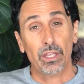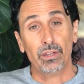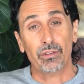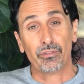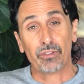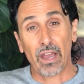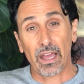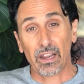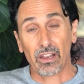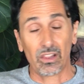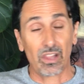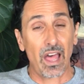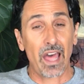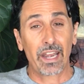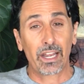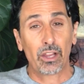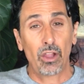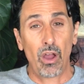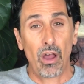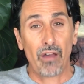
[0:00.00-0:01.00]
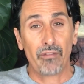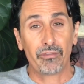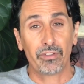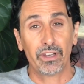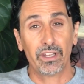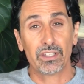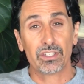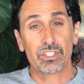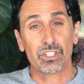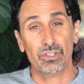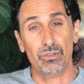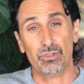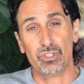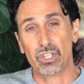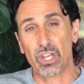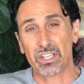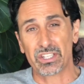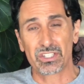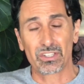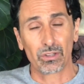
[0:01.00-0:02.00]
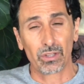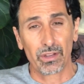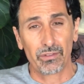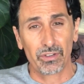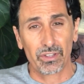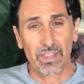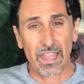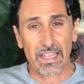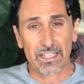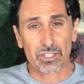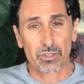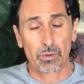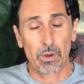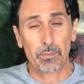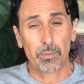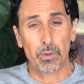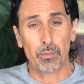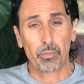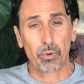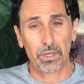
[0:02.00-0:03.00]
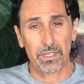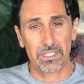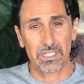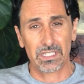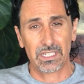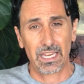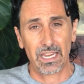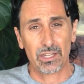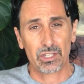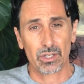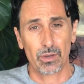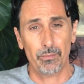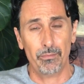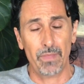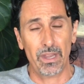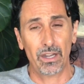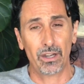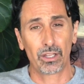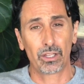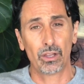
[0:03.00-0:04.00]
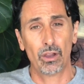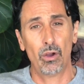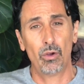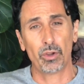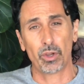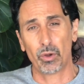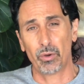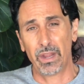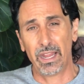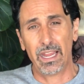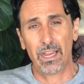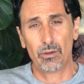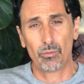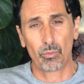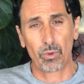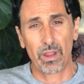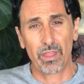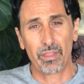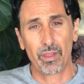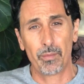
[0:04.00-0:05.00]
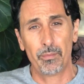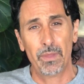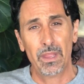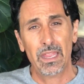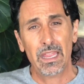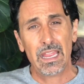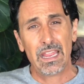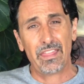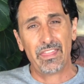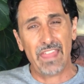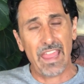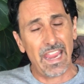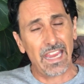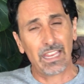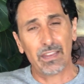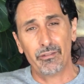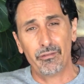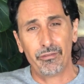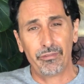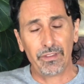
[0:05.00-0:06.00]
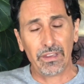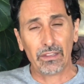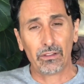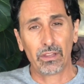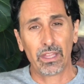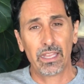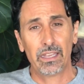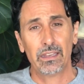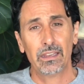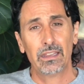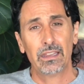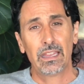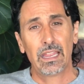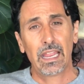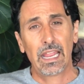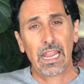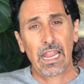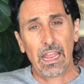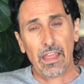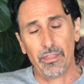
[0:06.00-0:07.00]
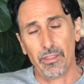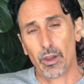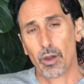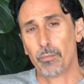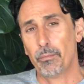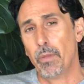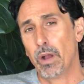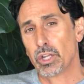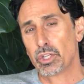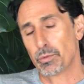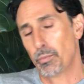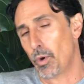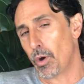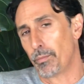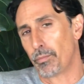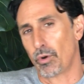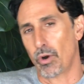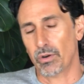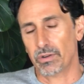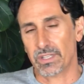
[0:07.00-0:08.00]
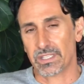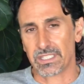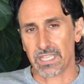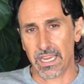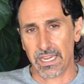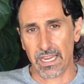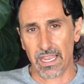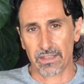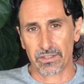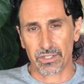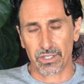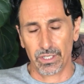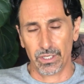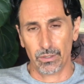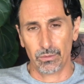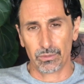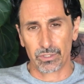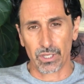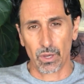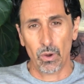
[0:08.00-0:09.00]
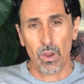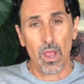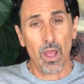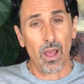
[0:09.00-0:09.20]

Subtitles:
you've got a lot of confidence, you just delivered that script and presentation a minute ago, you're in rhythm, they can feel it, and they're much more prone to say yes to you. So